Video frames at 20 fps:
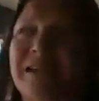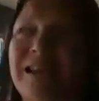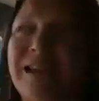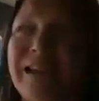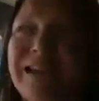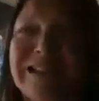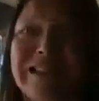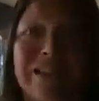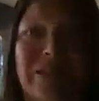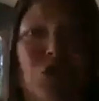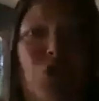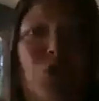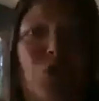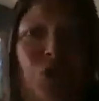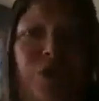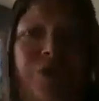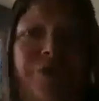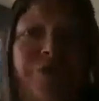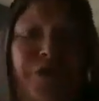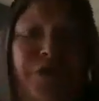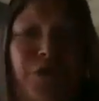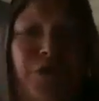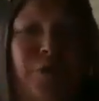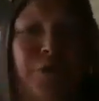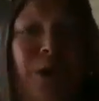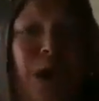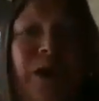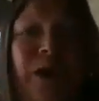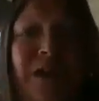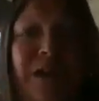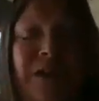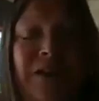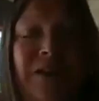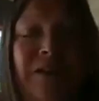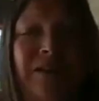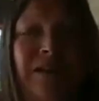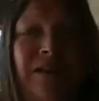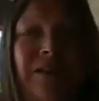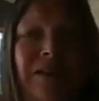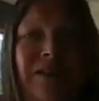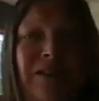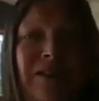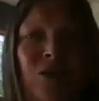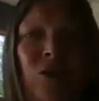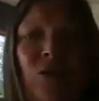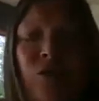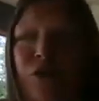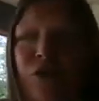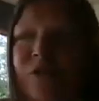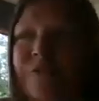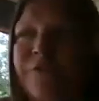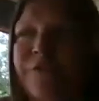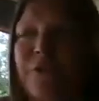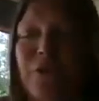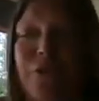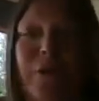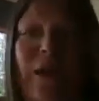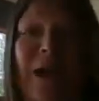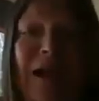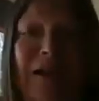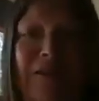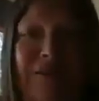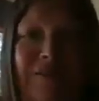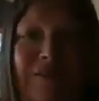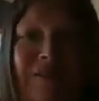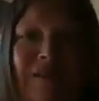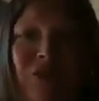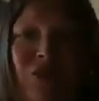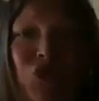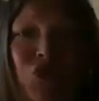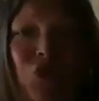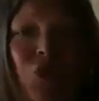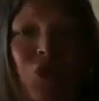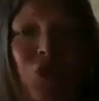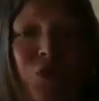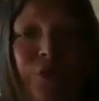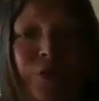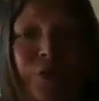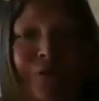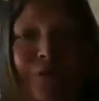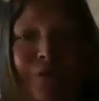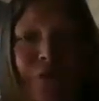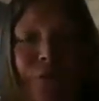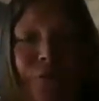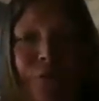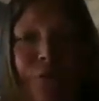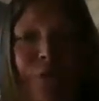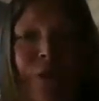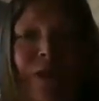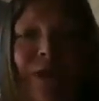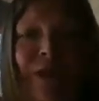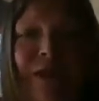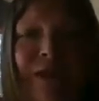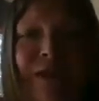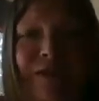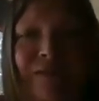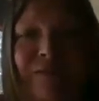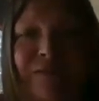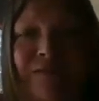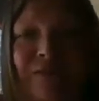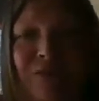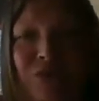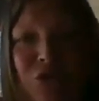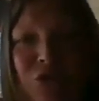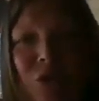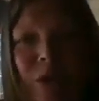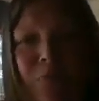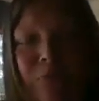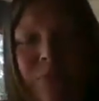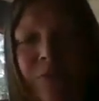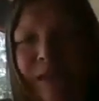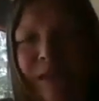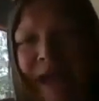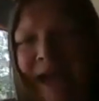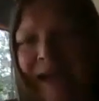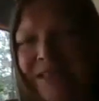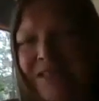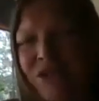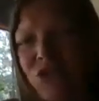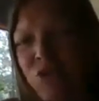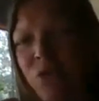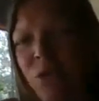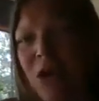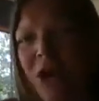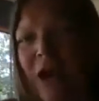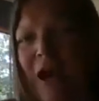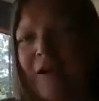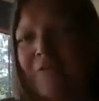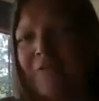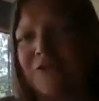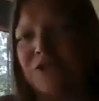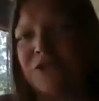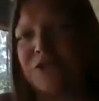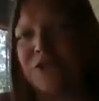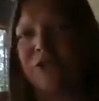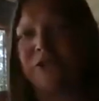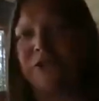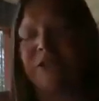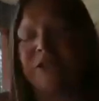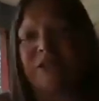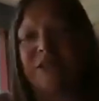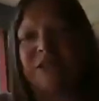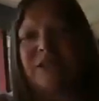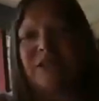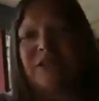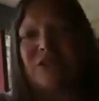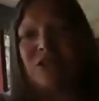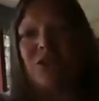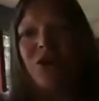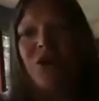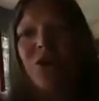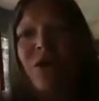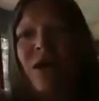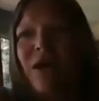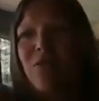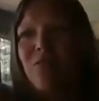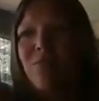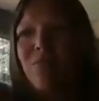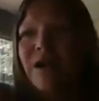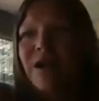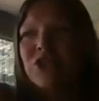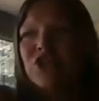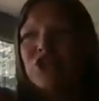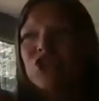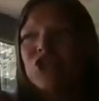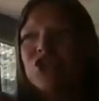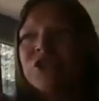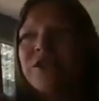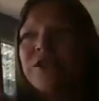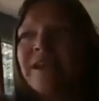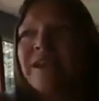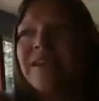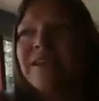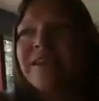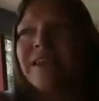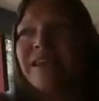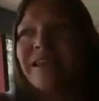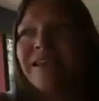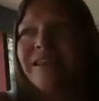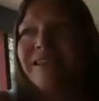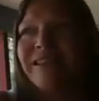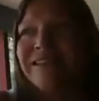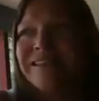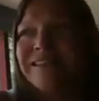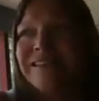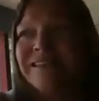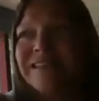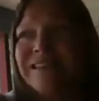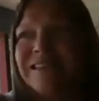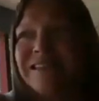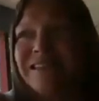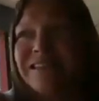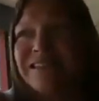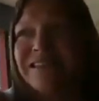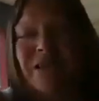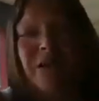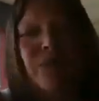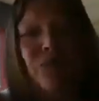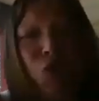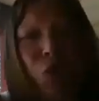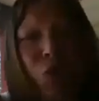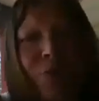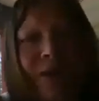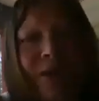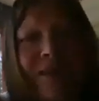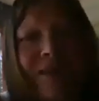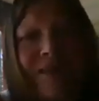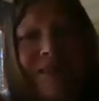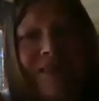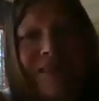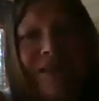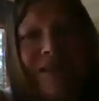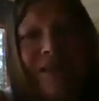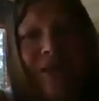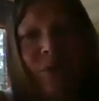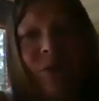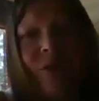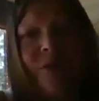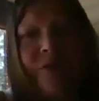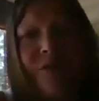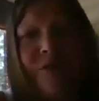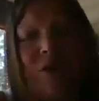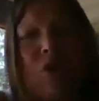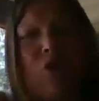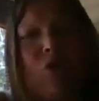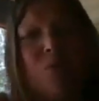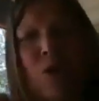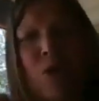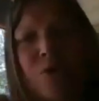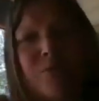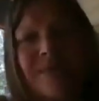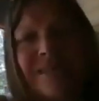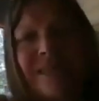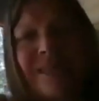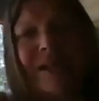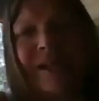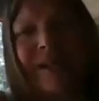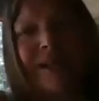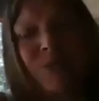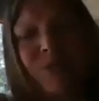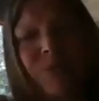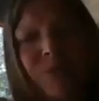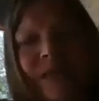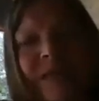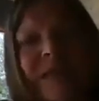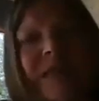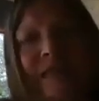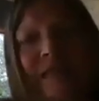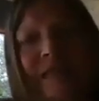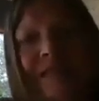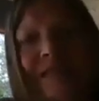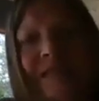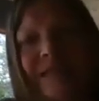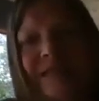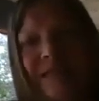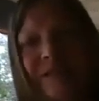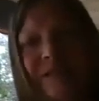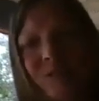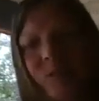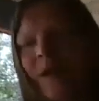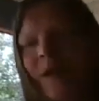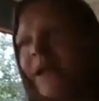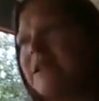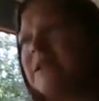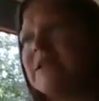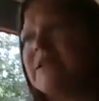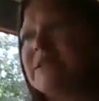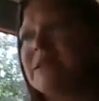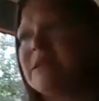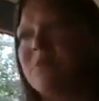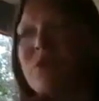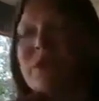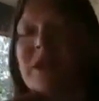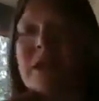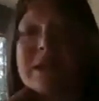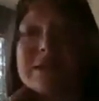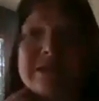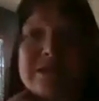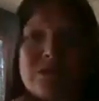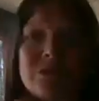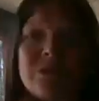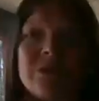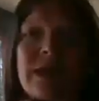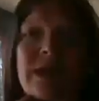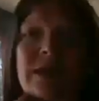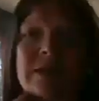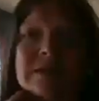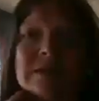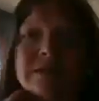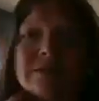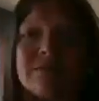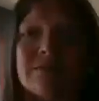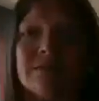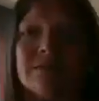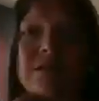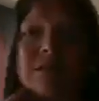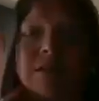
it's so good for your body. It's so good for your health. It's so good for your brain. Do you know how relaxed you are after? You know how much, like, is it the serotonins? What are the hormones that gets released when someone has an orgasm?